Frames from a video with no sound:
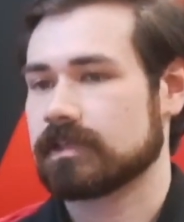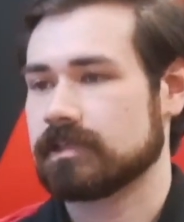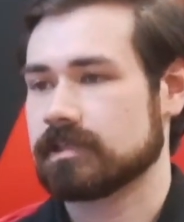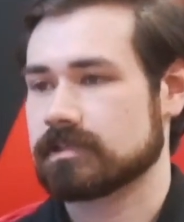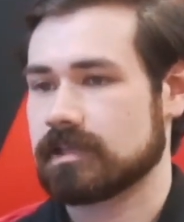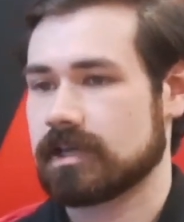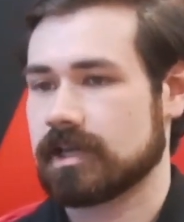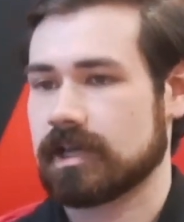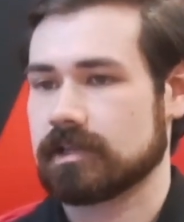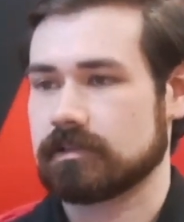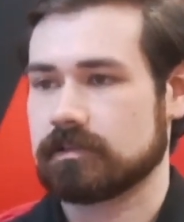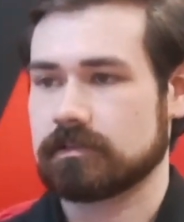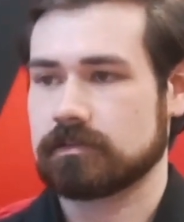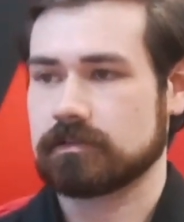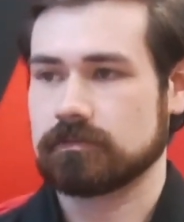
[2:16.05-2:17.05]
is that
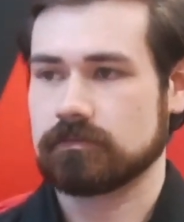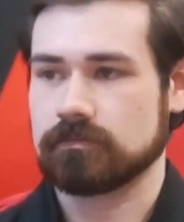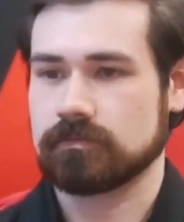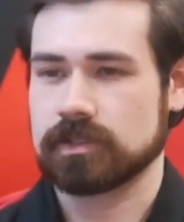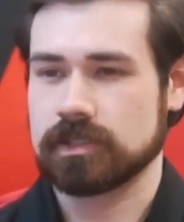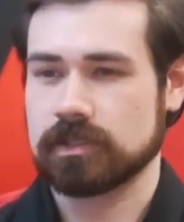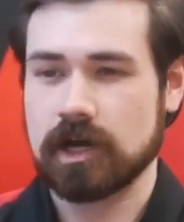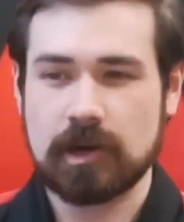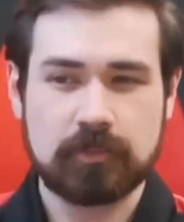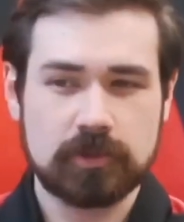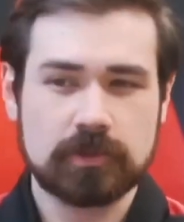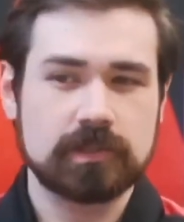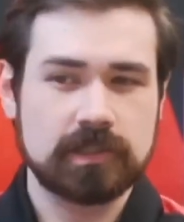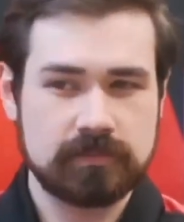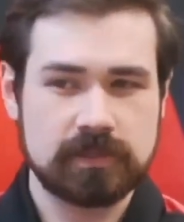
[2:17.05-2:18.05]
the
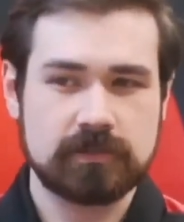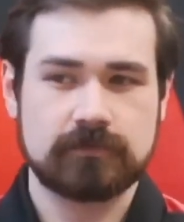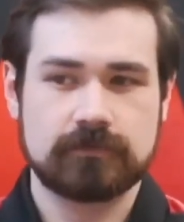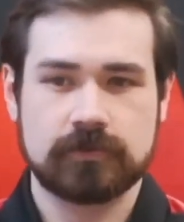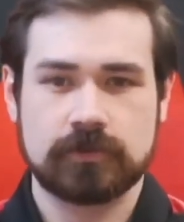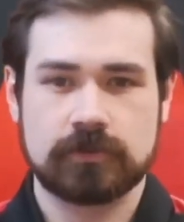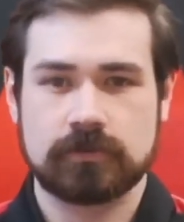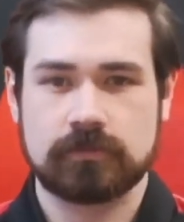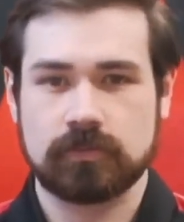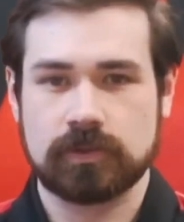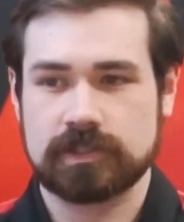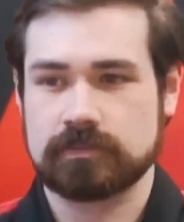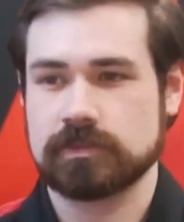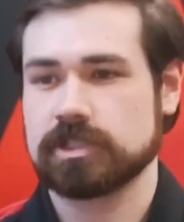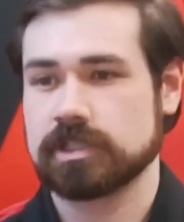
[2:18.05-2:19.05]
upper limit for
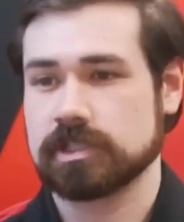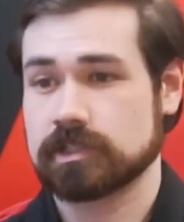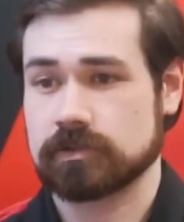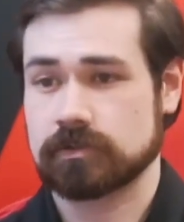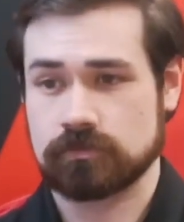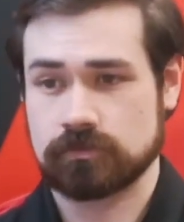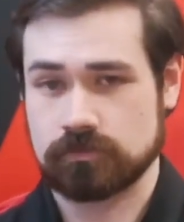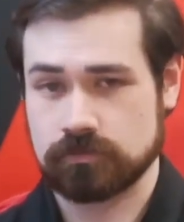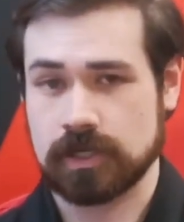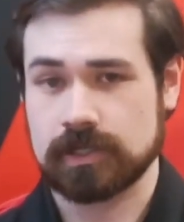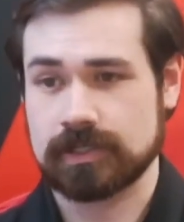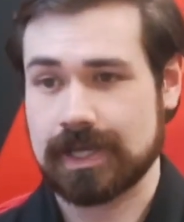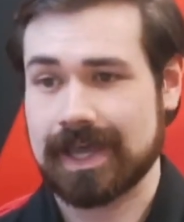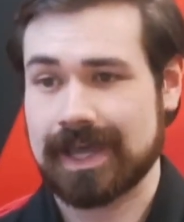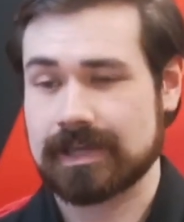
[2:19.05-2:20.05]
what the machine can
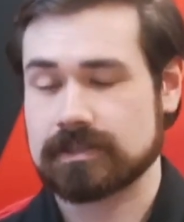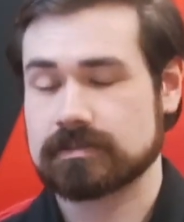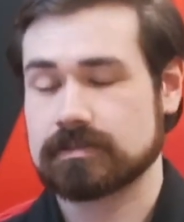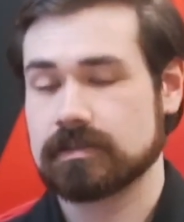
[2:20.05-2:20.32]
run at